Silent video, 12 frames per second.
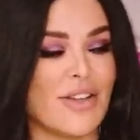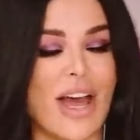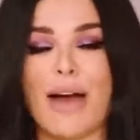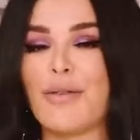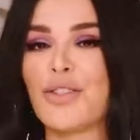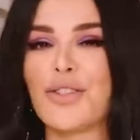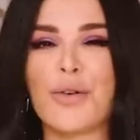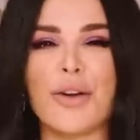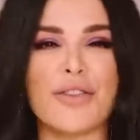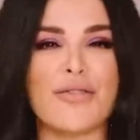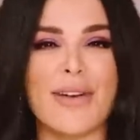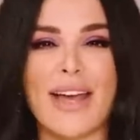I was just
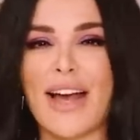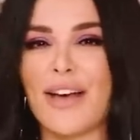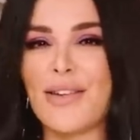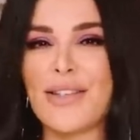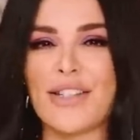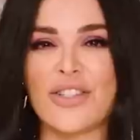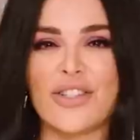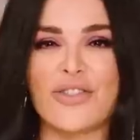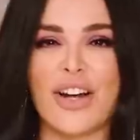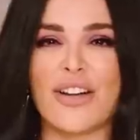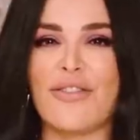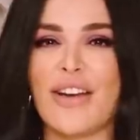going through my house and just
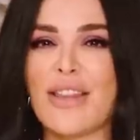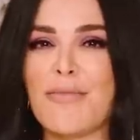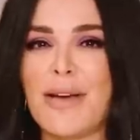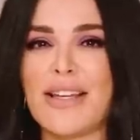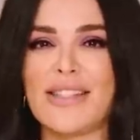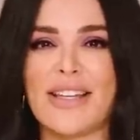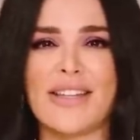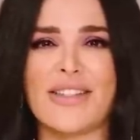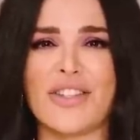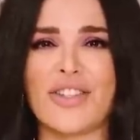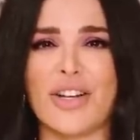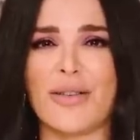trying to find the best
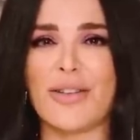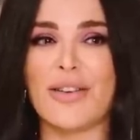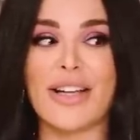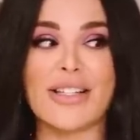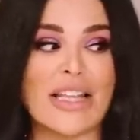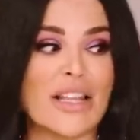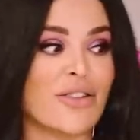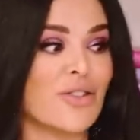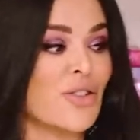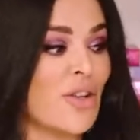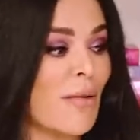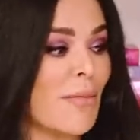things to share with you guys, and there's
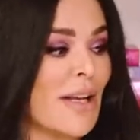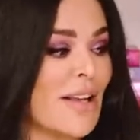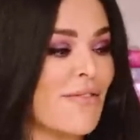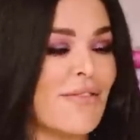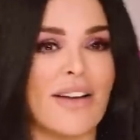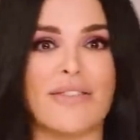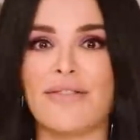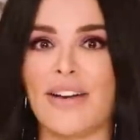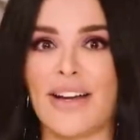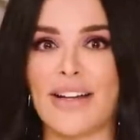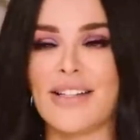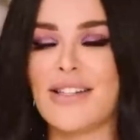so many fun
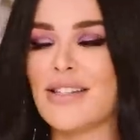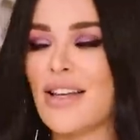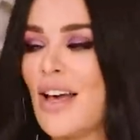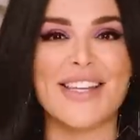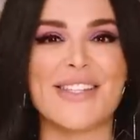finds.